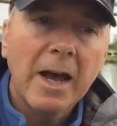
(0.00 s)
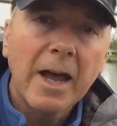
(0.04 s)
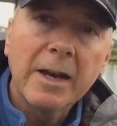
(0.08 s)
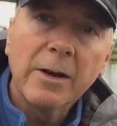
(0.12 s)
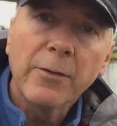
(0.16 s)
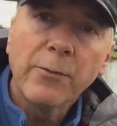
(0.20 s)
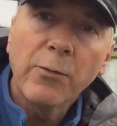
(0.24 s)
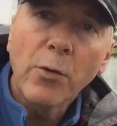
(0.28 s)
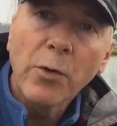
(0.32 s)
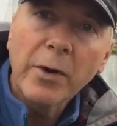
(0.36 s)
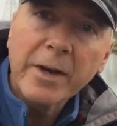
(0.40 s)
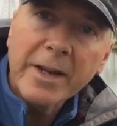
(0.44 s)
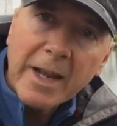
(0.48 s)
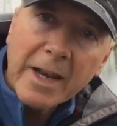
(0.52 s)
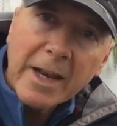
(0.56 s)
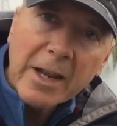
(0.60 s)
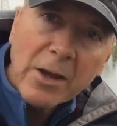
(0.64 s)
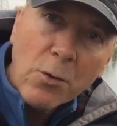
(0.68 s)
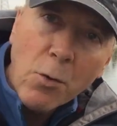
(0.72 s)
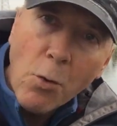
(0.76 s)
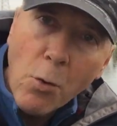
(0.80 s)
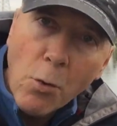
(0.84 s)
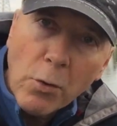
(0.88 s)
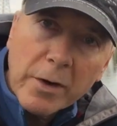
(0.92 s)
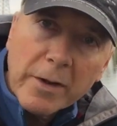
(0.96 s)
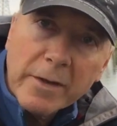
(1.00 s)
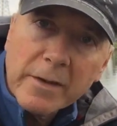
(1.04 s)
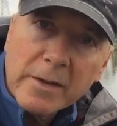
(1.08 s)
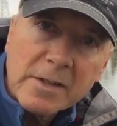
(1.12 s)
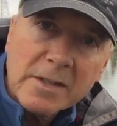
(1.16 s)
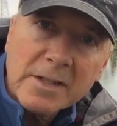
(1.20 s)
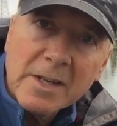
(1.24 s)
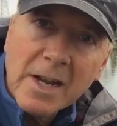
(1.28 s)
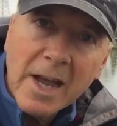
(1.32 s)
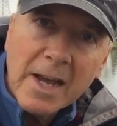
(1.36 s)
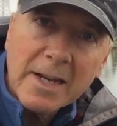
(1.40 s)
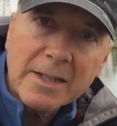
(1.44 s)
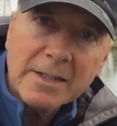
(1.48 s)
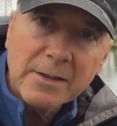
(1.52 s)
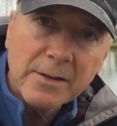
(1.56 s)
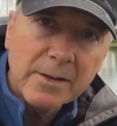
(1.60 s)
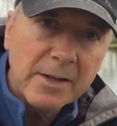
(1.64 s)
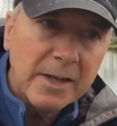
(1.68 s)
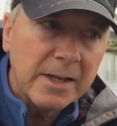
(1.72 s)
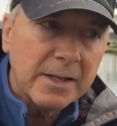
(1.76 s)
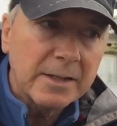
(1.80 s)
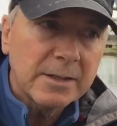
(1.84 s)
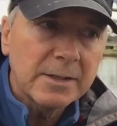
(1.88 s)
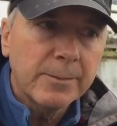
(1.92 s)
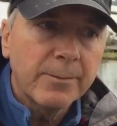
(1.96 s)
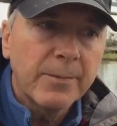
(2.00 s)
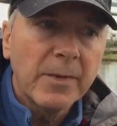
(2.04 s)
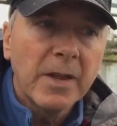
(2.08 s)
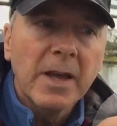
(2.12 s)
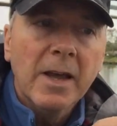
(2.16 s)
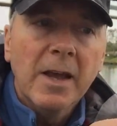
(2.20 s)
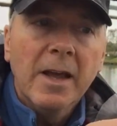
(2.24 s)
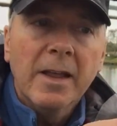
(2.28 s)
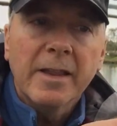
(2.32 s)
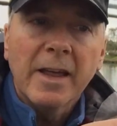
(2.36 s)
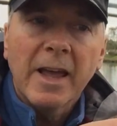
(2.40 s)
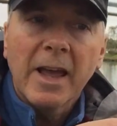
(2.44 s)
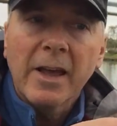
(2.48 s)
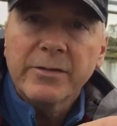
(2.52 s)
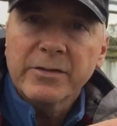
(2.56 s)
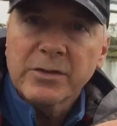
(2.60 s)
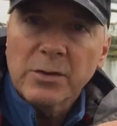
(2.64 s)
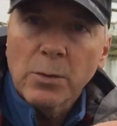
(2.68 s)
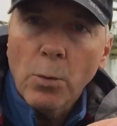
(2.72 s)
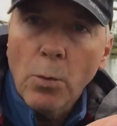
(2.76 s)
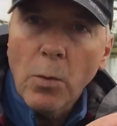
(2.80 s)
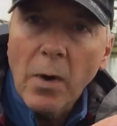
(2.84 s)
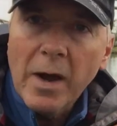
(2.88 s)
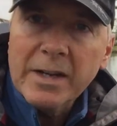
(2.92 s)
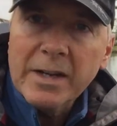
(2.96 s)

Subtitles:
and avoid getting caught in the snags and things. They have some